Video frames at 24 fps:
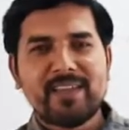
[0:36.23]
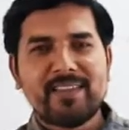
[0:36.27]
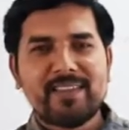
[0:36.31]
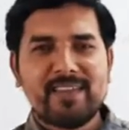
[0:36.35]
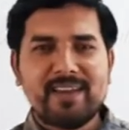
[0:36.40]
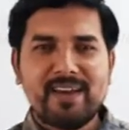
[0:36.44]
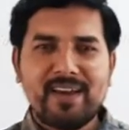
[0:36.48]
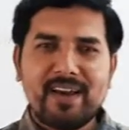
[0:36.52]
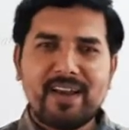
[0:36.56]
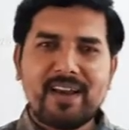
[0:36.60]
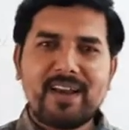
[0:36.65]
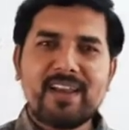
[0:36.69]

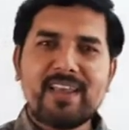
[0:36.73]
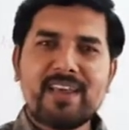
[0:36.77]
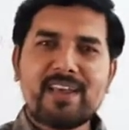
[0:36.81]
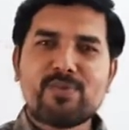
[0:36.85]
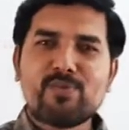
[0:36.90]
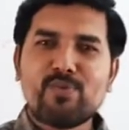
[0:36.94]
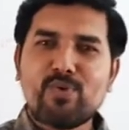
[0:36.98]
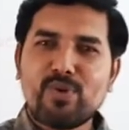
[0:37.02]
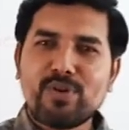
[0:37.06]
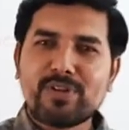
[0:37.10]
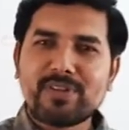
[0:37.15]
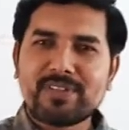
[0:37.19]
The
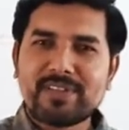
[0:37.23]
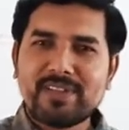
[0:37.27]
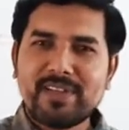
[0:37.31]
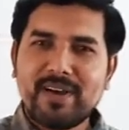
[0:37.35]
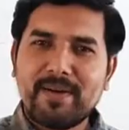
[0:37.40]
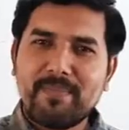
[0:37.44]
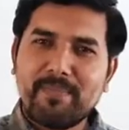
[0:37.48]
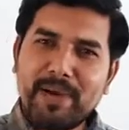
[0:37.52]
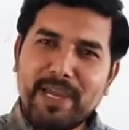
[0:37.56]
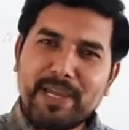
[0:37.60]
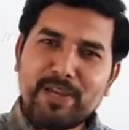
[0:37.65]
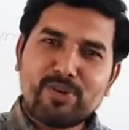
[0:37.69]
earlier
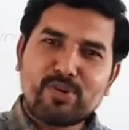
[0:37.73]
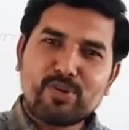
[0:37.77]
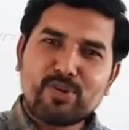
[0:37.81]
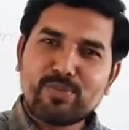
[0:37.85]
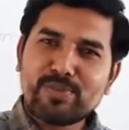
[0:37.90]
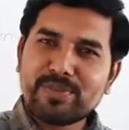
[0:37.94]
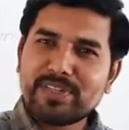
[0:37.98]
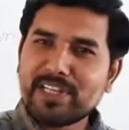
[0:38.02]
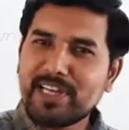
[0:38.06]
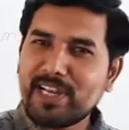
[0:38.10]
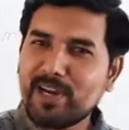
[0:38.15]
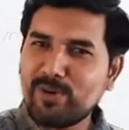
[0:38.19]
was
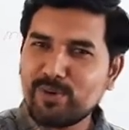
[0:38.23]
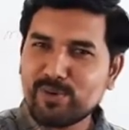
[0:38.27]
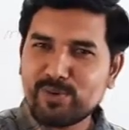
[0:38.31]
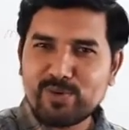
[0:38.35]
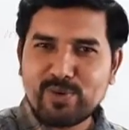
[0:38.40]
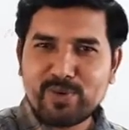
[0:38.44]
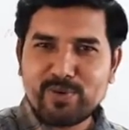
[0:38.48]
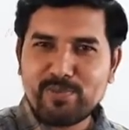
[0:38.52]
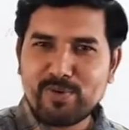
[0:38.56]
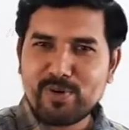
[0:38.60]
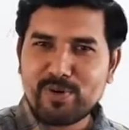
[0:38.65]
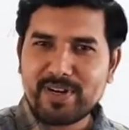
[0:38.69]
microbes in
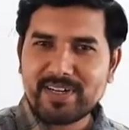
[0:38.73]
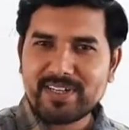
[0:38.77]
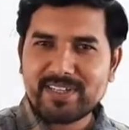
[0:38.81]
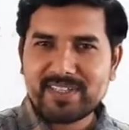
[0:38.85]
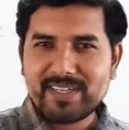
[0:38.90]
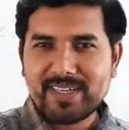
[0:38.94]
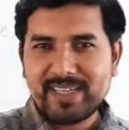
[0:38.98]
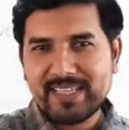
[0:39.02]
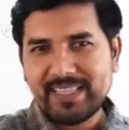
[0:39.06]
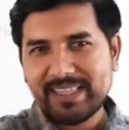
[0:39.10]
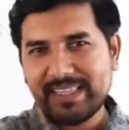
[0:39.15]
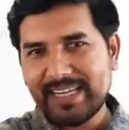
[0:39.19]
household products.
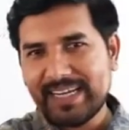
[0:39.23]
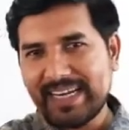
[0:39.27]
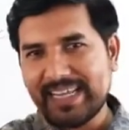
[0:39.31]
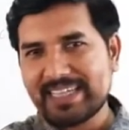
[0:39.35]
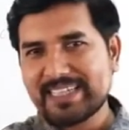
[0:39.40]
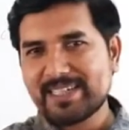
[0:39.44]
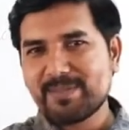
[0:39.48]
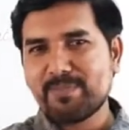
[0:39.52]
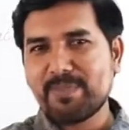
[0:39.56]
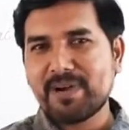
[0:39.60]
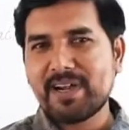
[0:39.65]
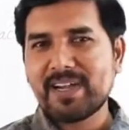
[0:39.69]
The
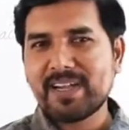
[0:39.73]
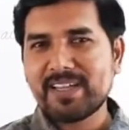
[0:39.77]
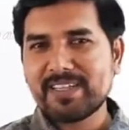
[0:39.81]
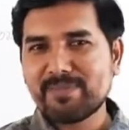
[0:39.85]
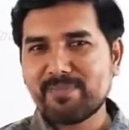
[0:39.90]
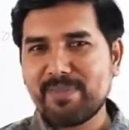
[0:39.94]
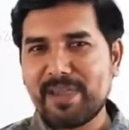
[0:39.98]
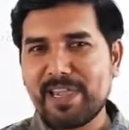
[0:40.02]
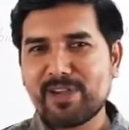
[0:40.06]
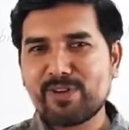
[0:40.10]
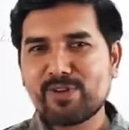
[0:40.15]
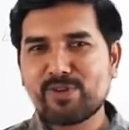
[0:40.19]
next part is
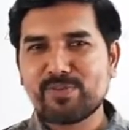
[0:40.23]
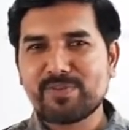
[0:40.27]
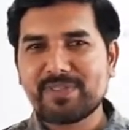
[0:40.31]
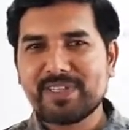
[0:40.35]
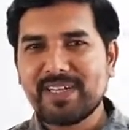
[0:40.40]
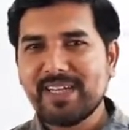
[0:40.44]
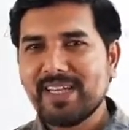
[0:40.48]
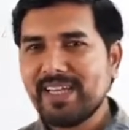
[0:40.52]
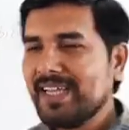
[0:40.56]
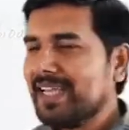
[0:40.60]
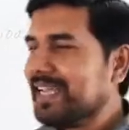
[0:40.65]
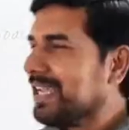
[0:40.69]
microbes
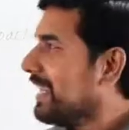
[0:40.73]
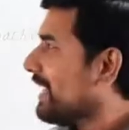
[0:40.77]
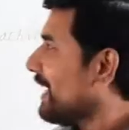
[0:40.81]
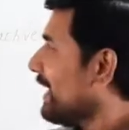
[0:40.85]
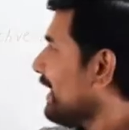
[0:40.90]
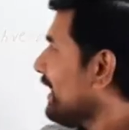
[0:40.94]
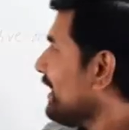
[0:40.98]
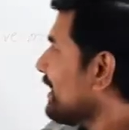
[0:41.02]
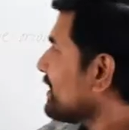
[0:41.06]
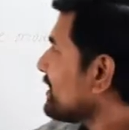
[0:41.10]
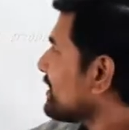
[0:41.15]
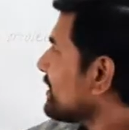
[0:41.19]
in
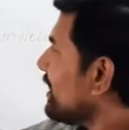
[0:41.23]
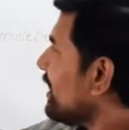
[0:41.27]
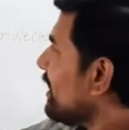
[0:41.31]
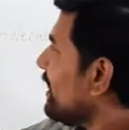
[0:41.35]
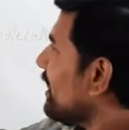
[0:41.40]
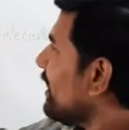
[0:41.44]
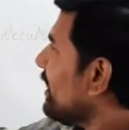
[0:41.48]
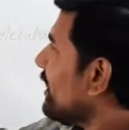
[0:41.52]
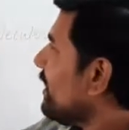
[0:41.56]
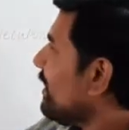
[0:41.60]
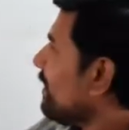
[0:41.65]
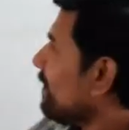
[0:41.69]

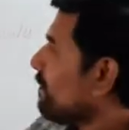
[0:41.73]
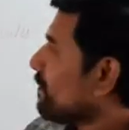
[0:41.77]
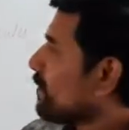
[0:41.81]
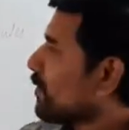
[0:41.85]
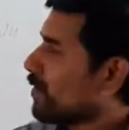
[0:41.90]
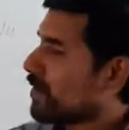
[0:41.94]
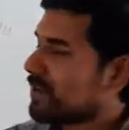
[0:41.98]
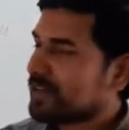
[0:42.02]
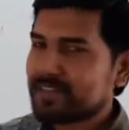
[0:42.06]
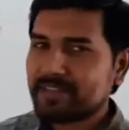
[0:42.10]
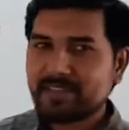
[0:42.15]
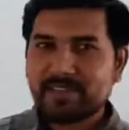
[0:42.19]
industrial
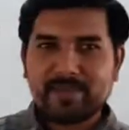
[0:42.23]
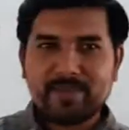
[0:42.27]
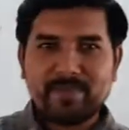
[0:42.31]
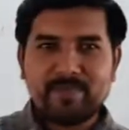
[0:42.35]
products.